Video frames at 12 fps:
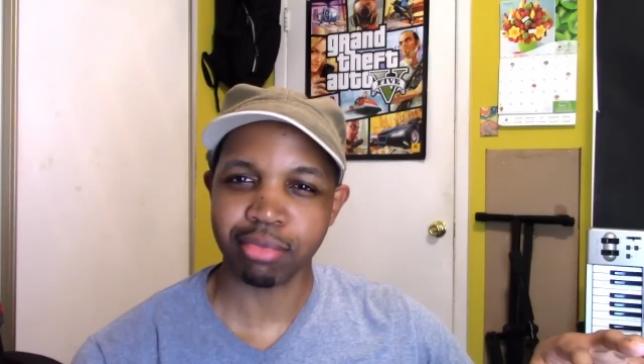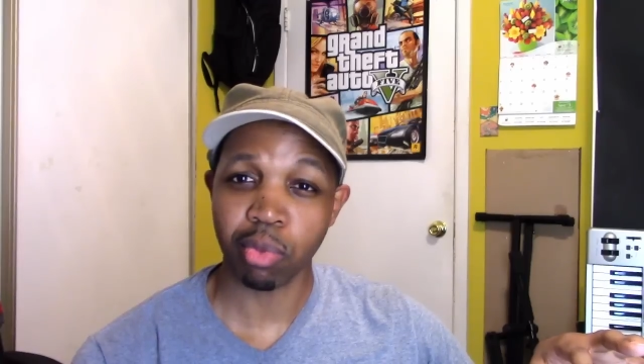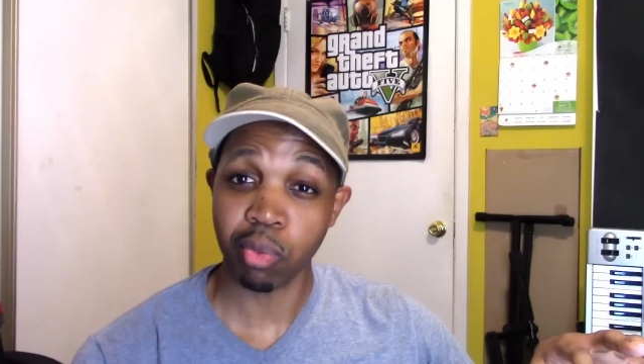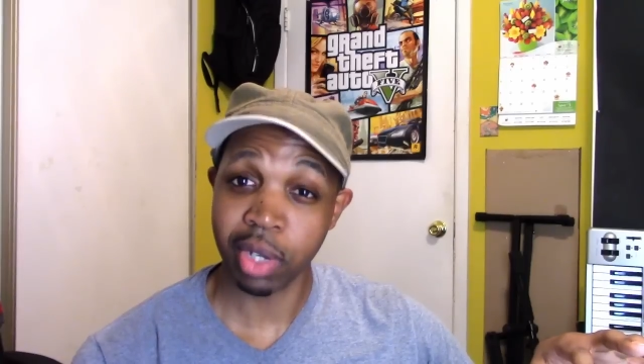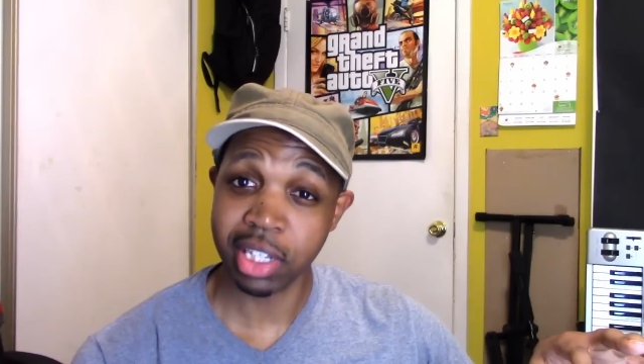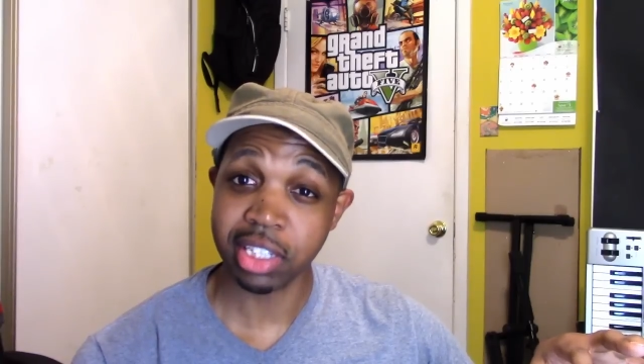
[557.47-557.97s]

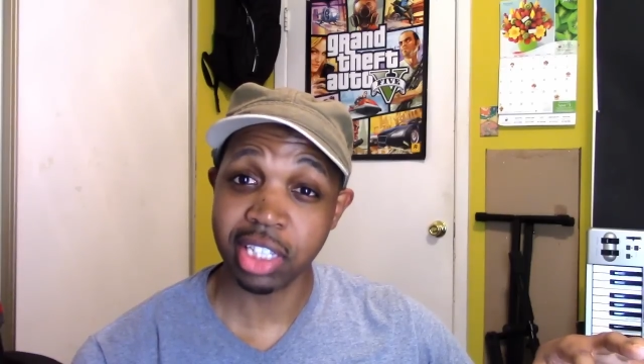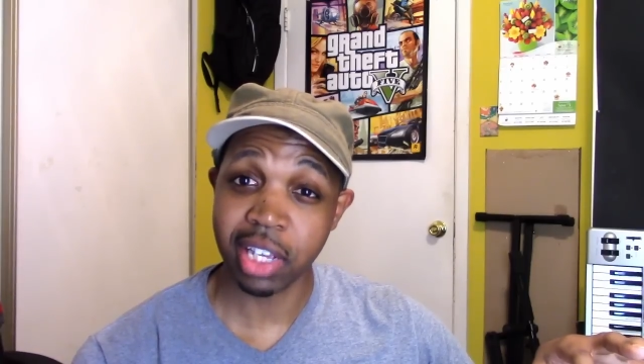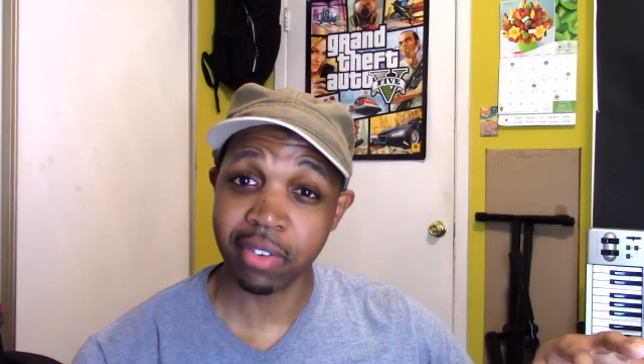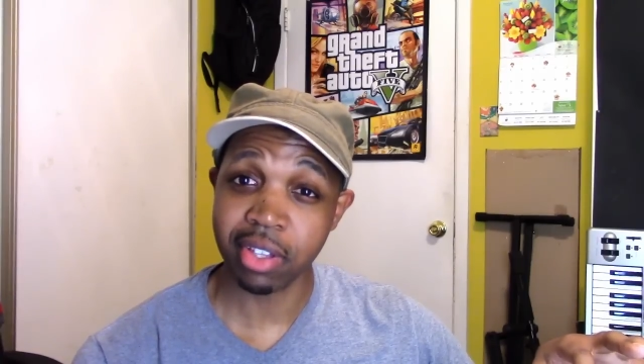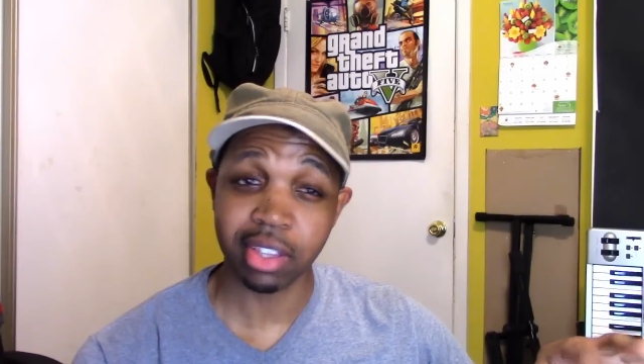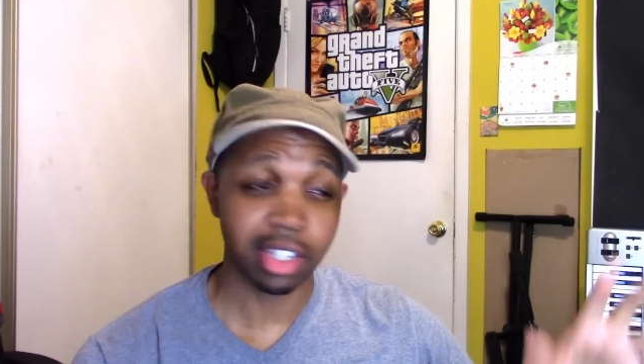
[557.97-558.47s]
Really,
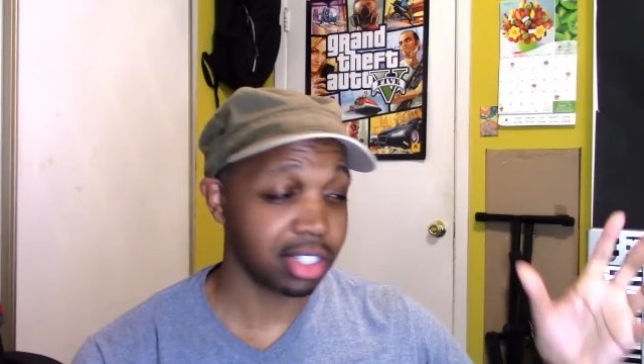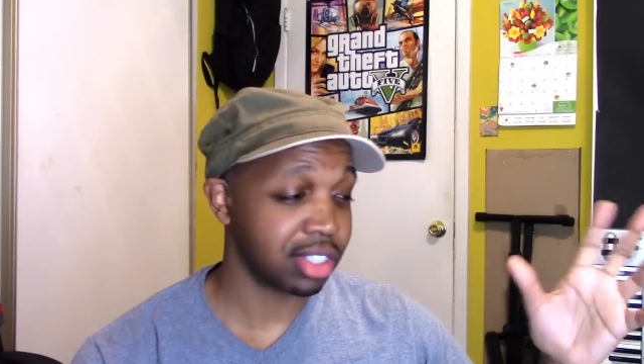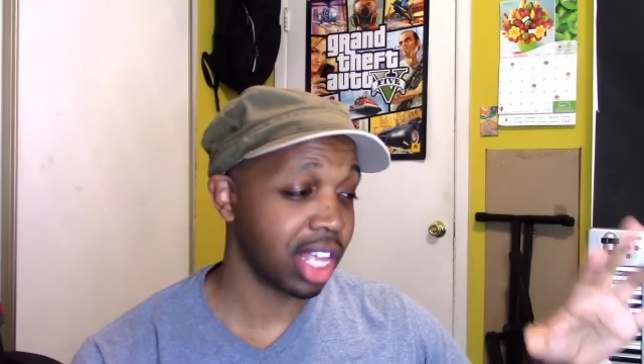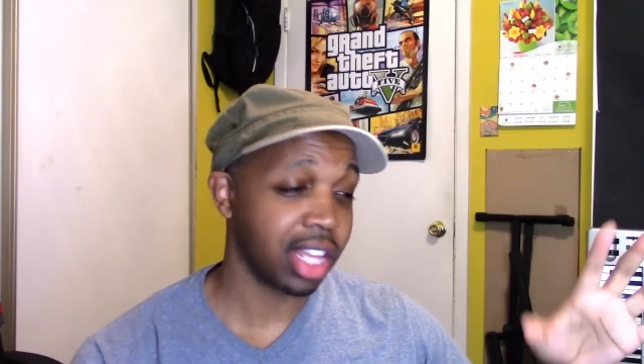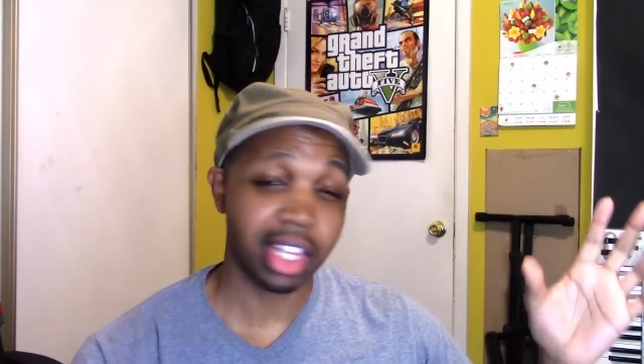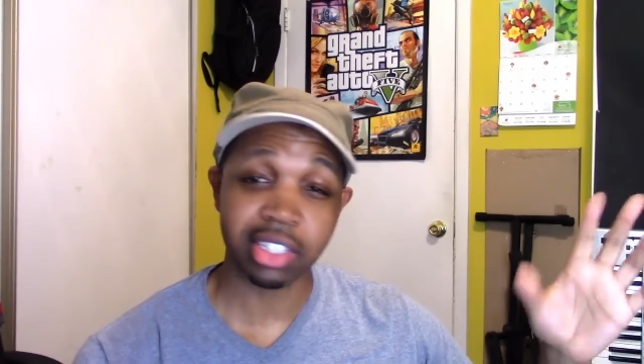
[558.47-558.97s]
Stephen? This is
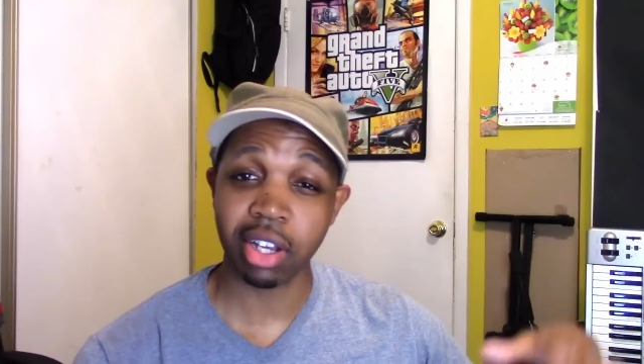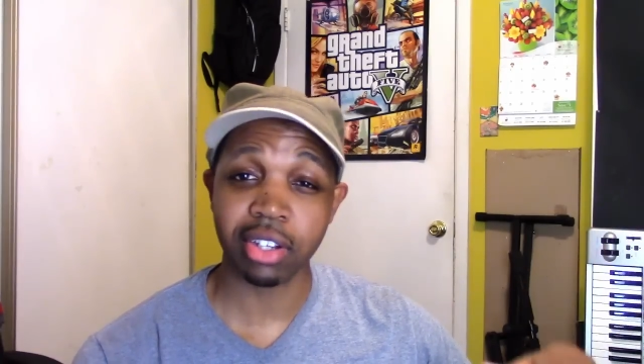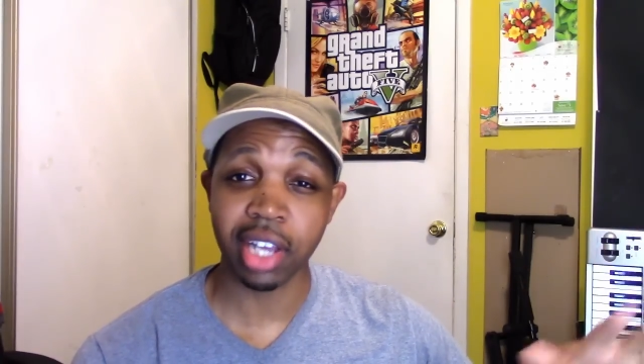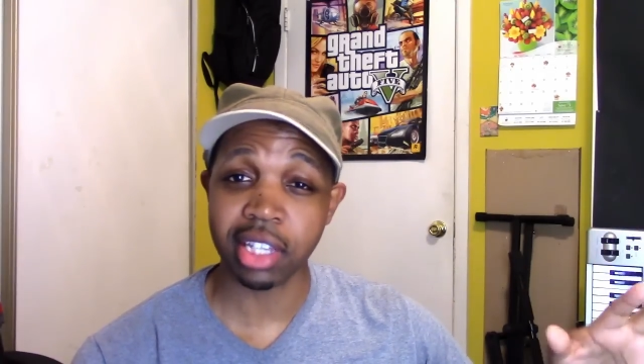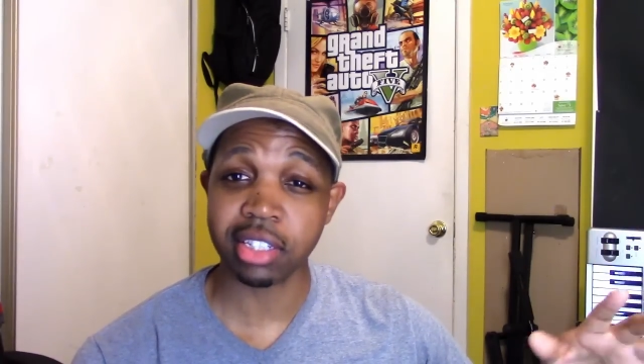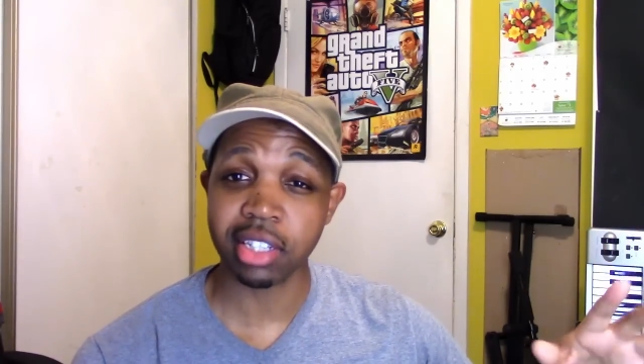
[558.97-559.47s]
not. That's all
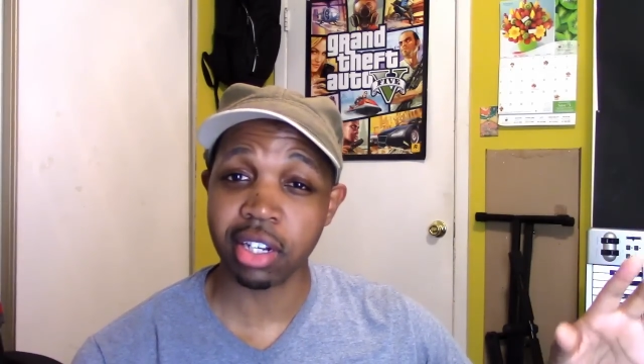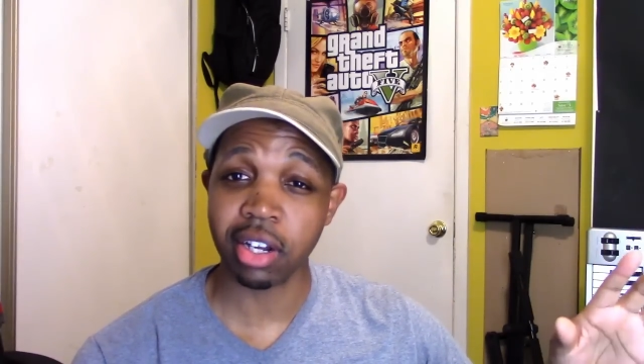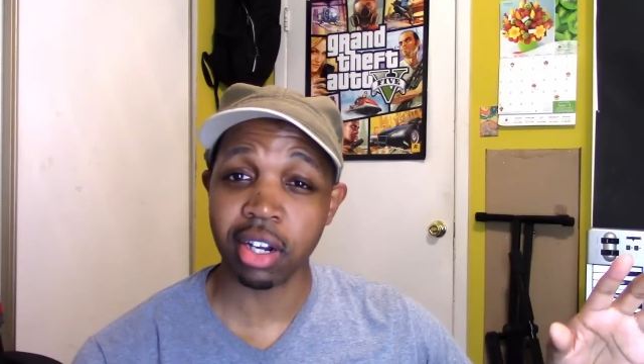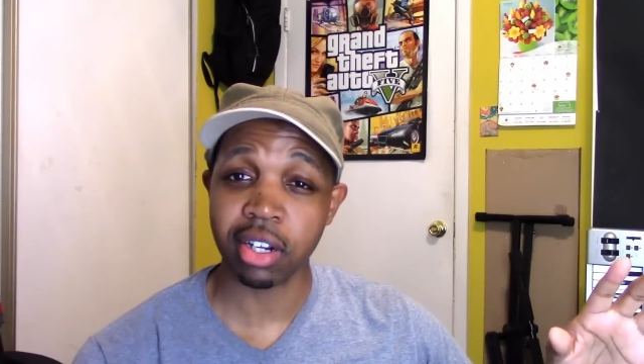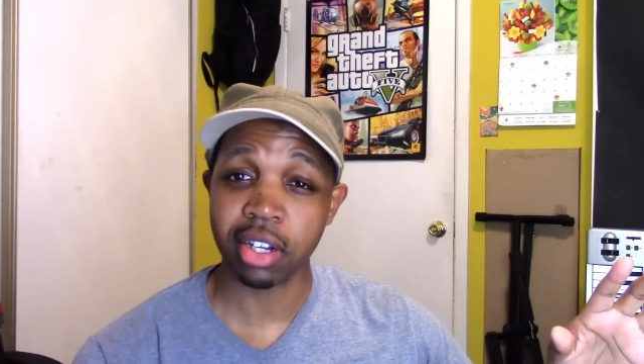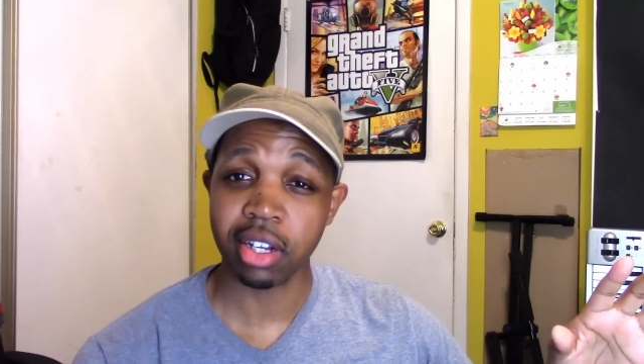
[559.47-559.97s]
you got to say to
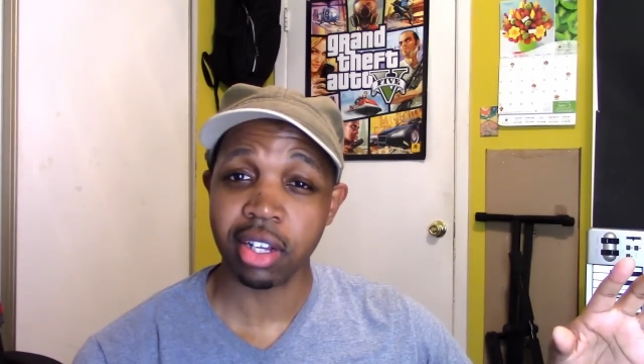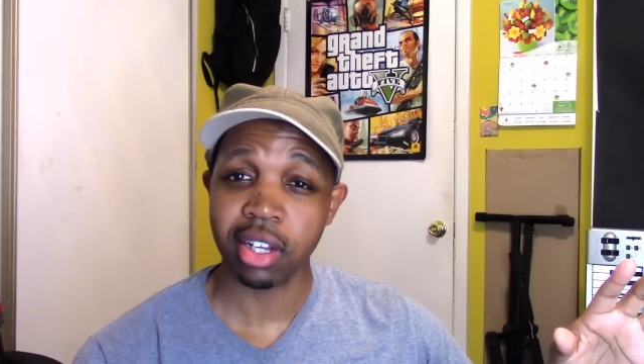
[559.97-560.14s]
her?